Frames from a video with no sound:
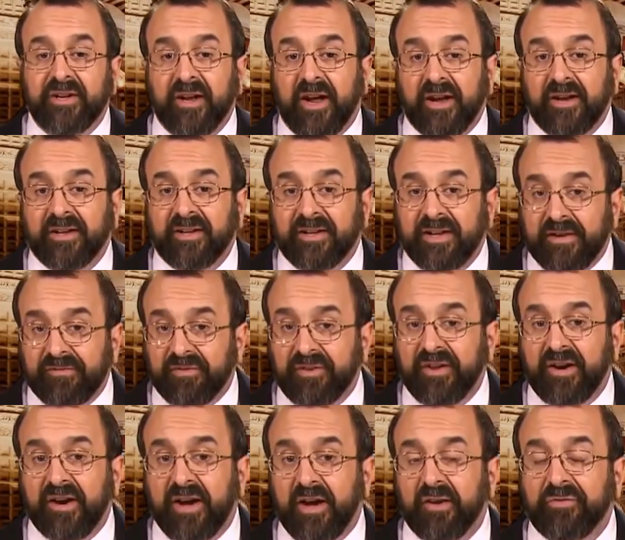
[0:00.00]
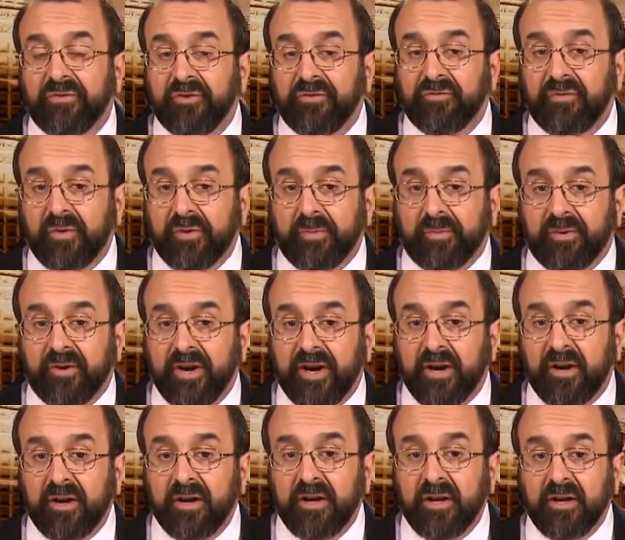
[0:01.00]
not left their houses for the
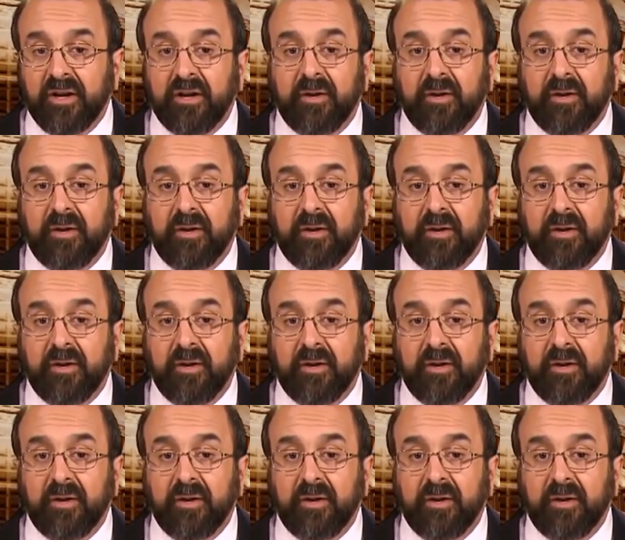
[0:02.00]
prayer,